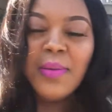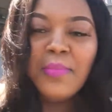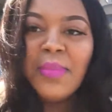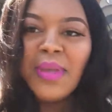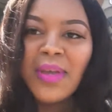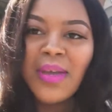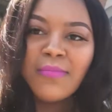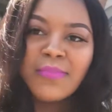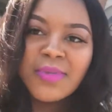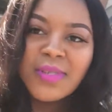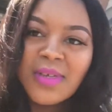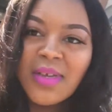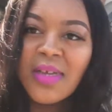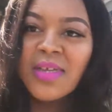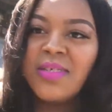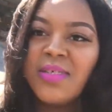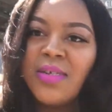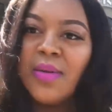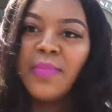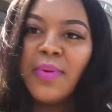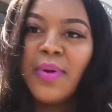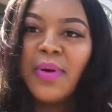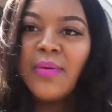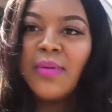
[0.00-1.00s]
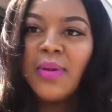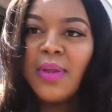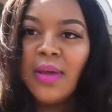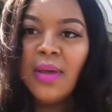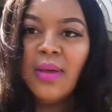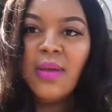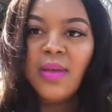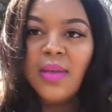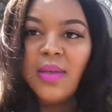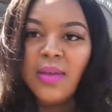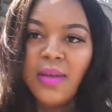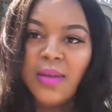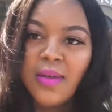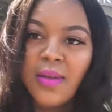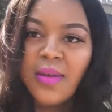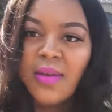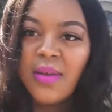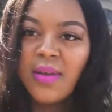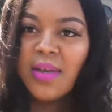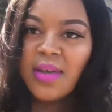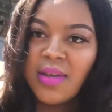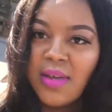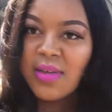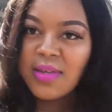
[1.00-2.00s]
Maybe I'm just gonna get Chipotle again
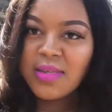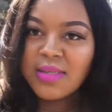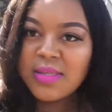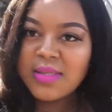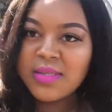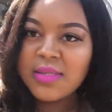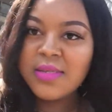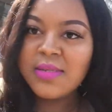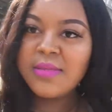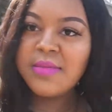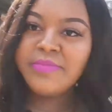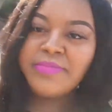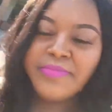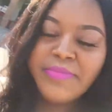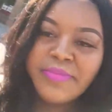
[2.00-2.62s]
because